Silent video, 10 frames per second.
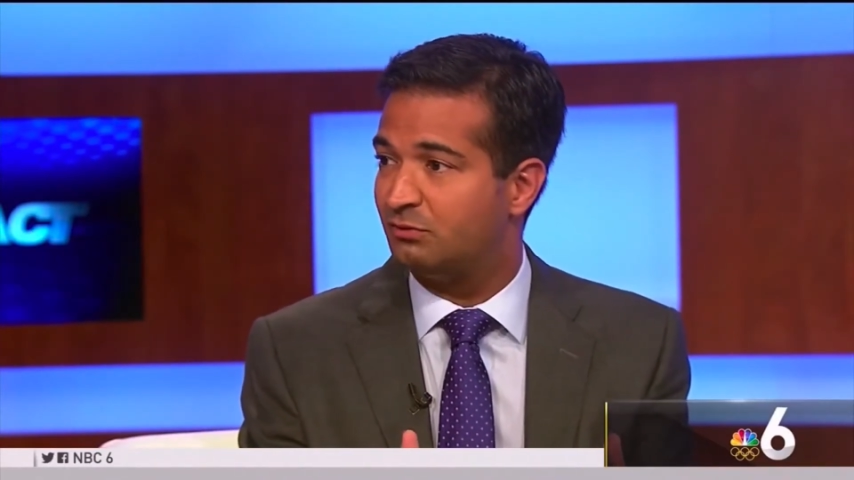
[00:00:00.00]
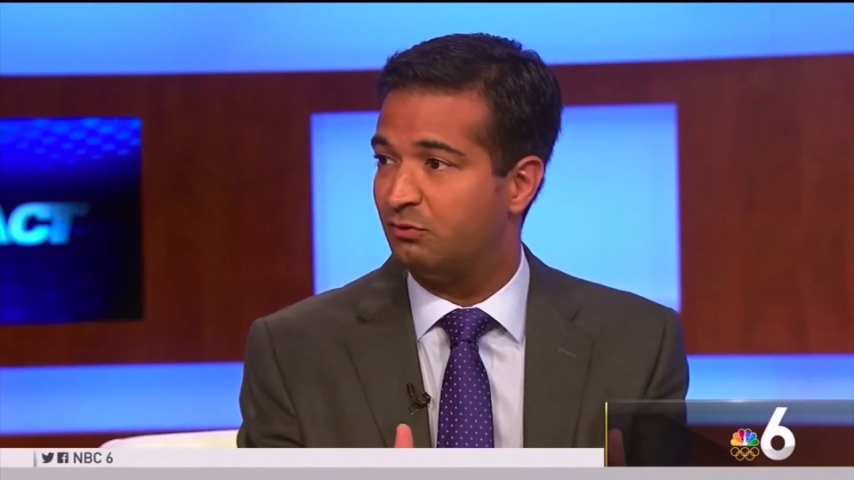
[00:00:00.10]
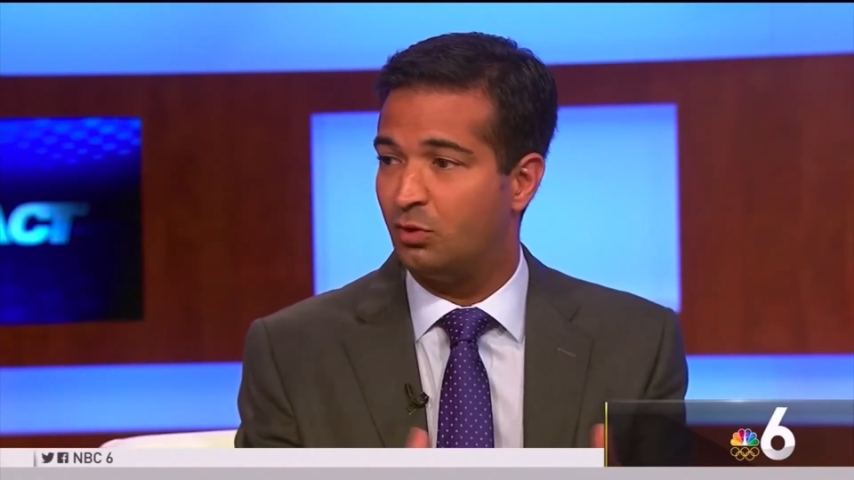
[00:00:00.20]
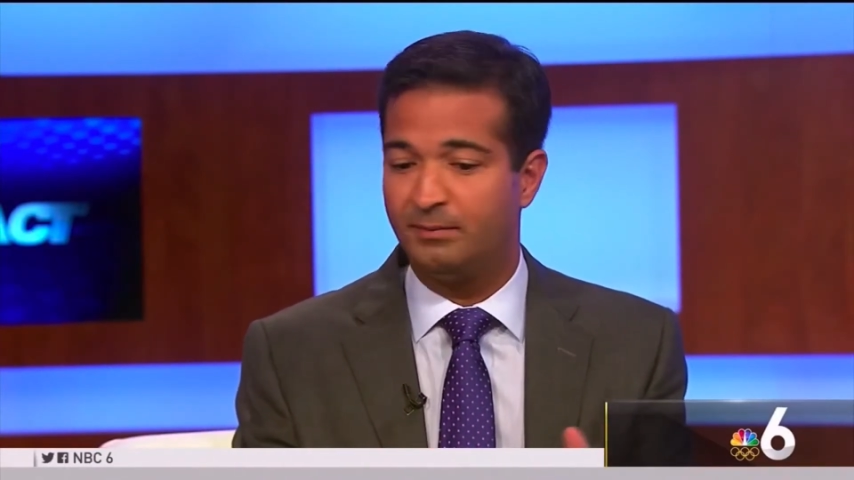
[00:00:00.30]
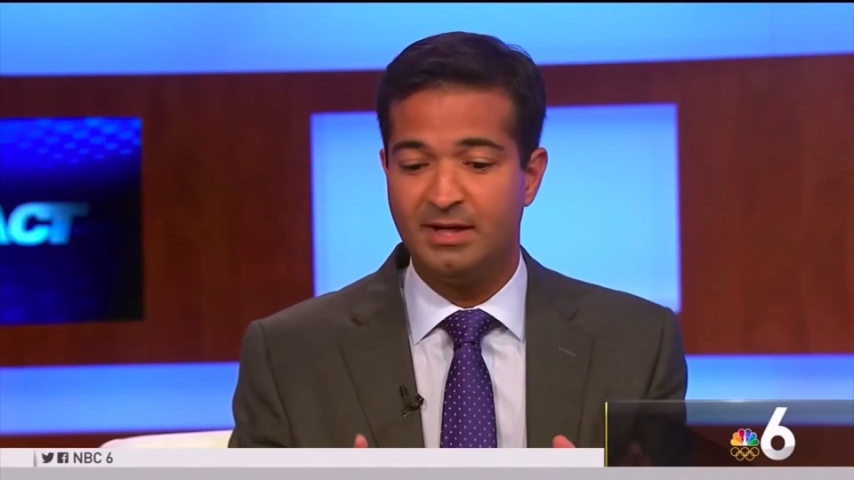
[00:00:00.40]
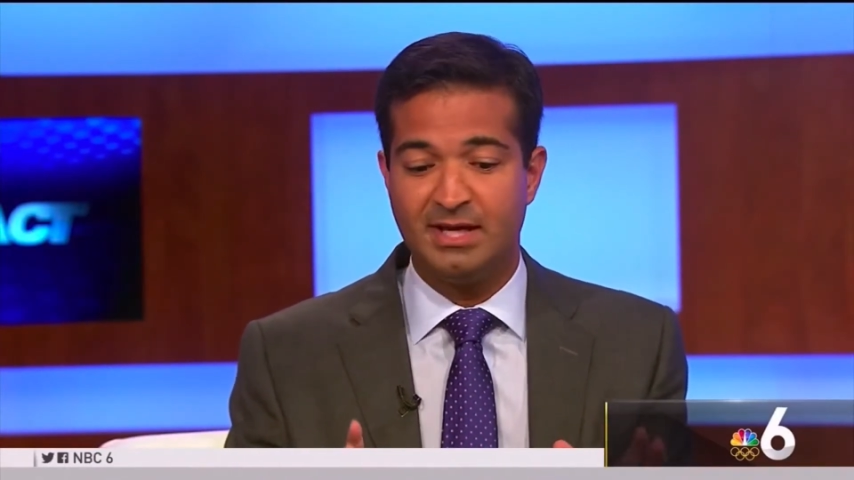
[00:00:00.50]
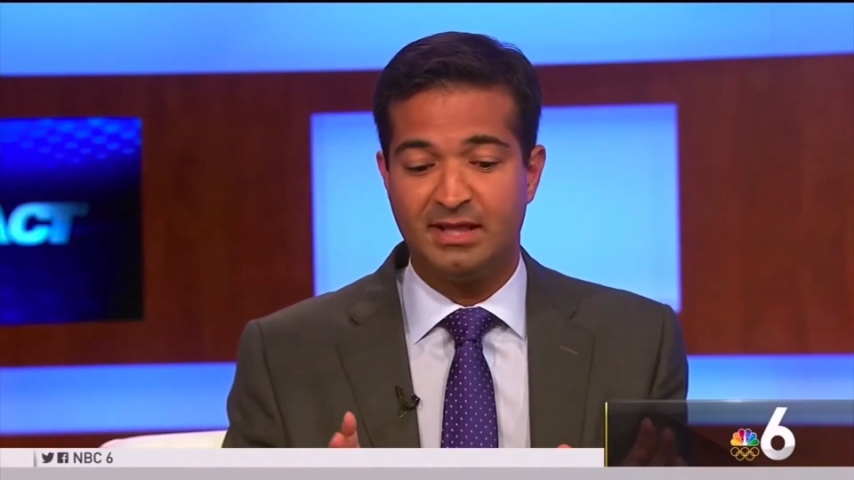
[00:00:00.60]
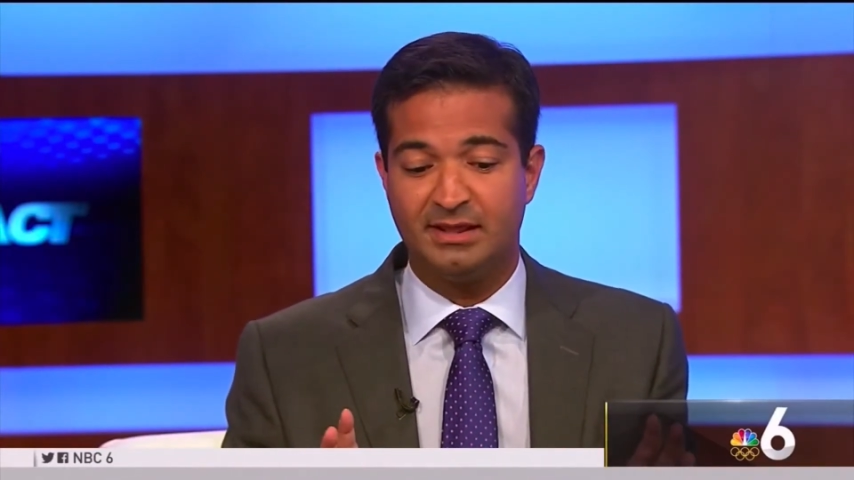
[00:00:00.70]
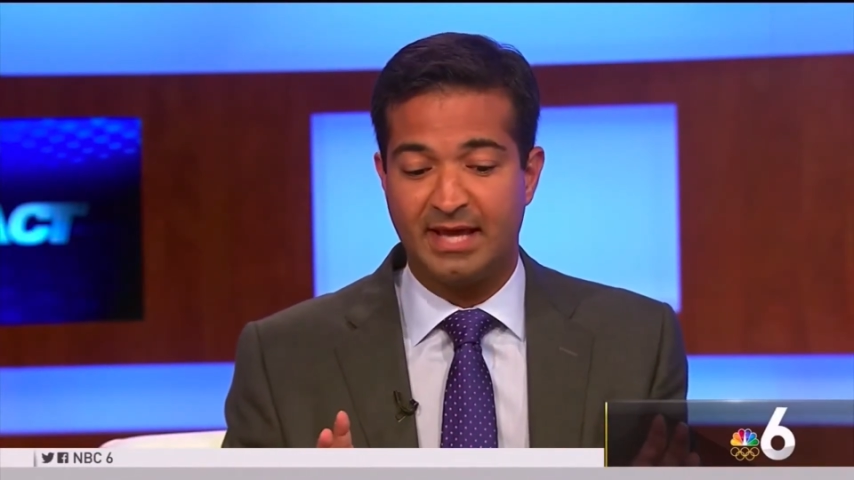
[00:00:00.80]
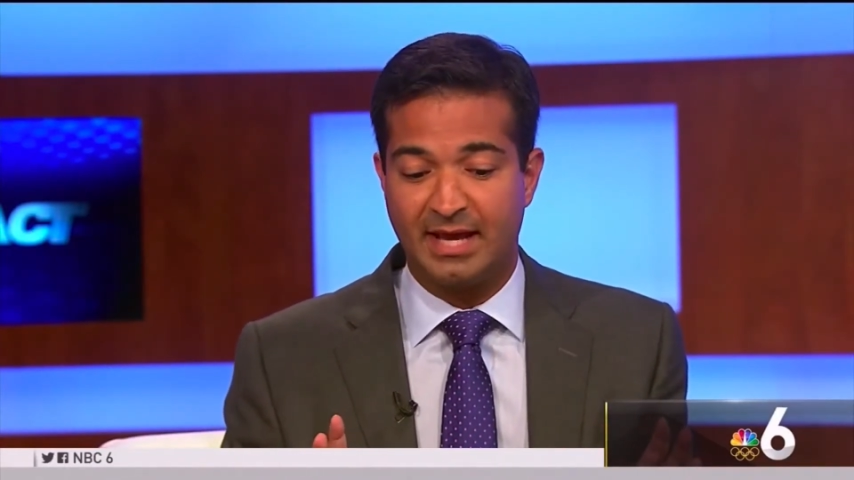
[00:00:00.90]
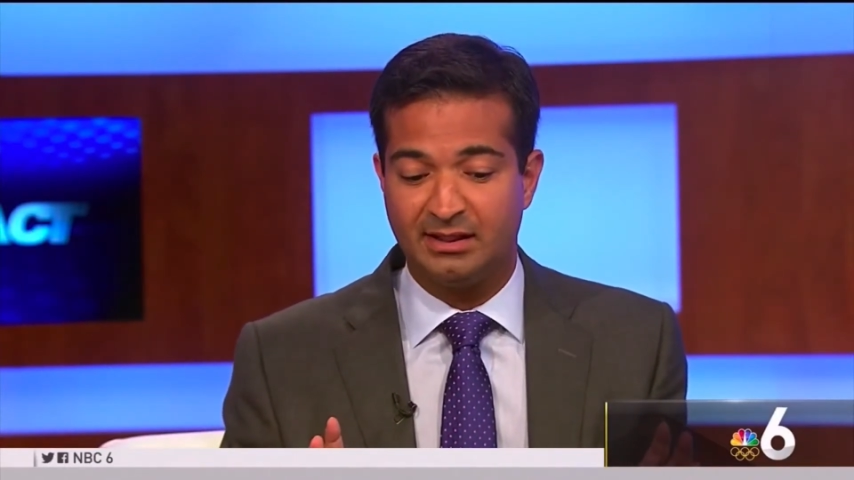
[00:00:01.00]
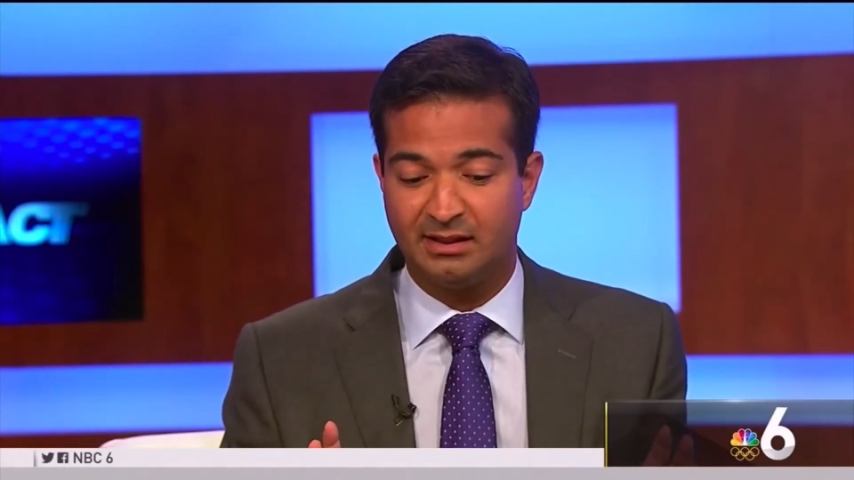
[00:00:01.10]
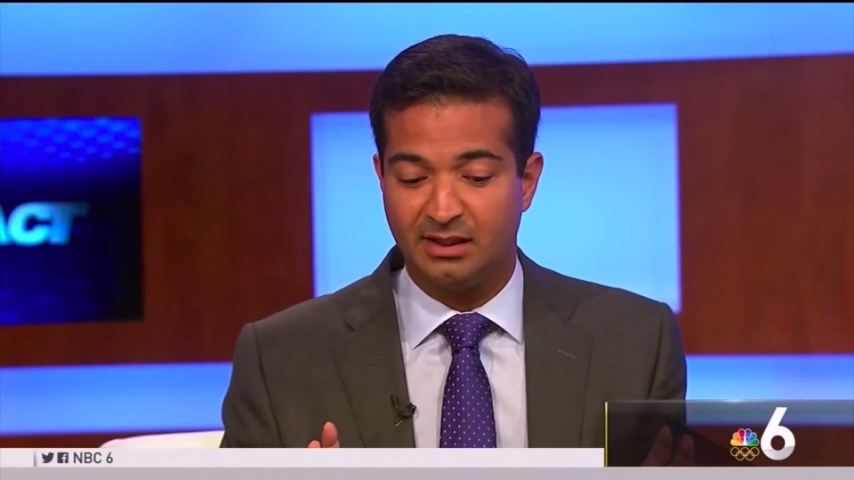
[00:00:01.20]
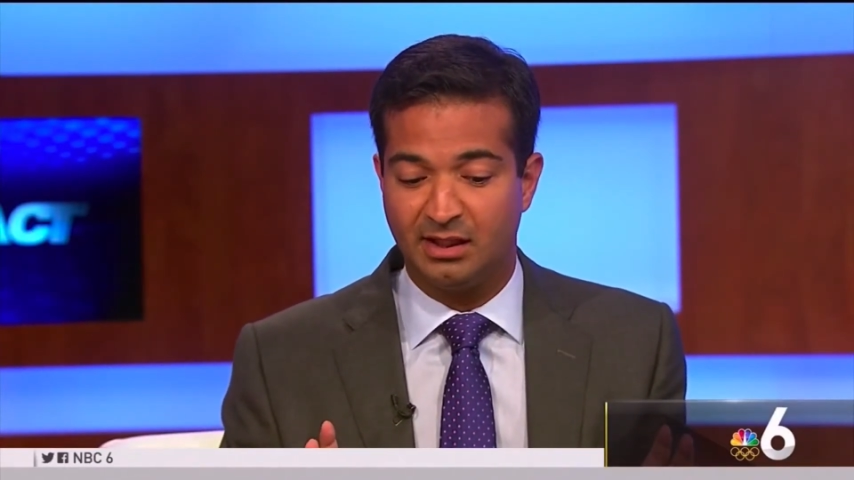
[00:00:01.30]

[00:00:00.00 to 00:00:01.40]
reform that